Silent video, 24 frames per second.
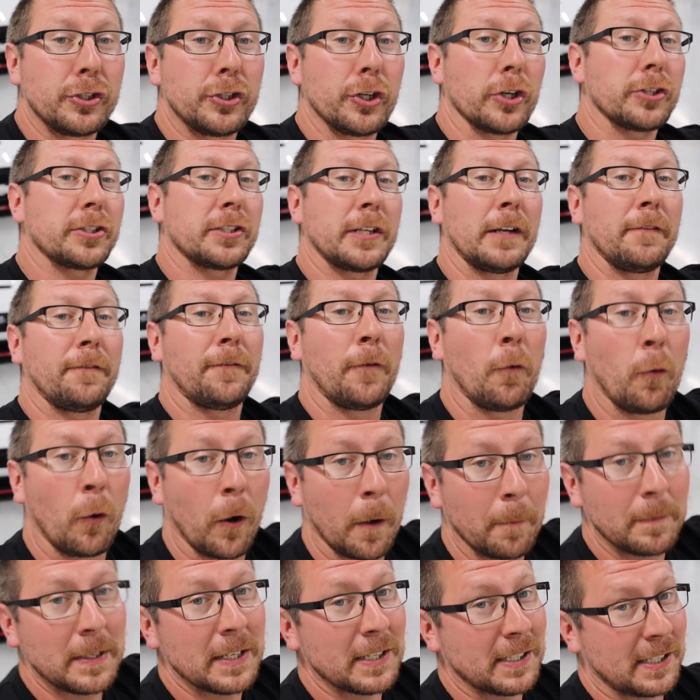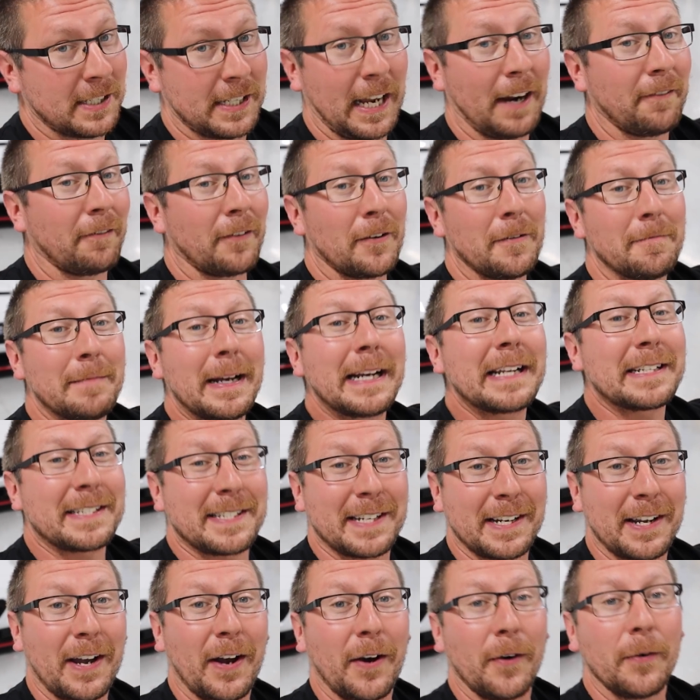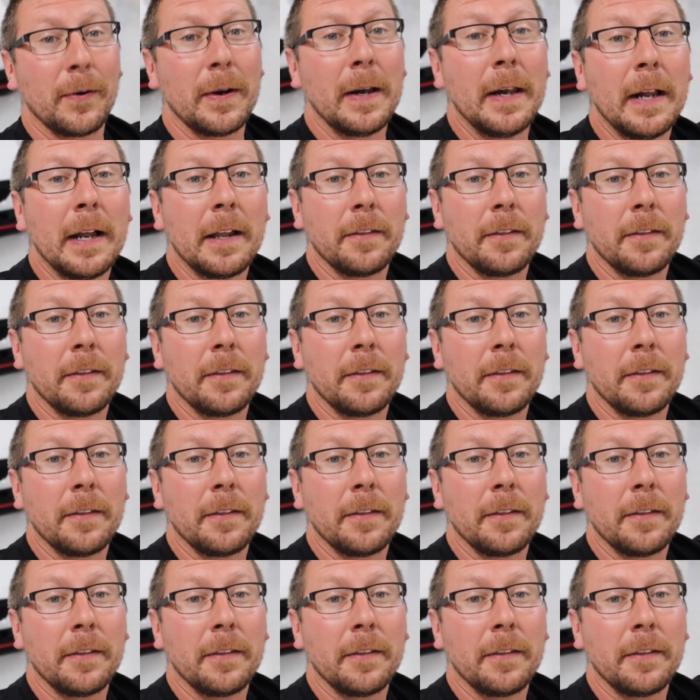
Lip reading: just informed several minutes ago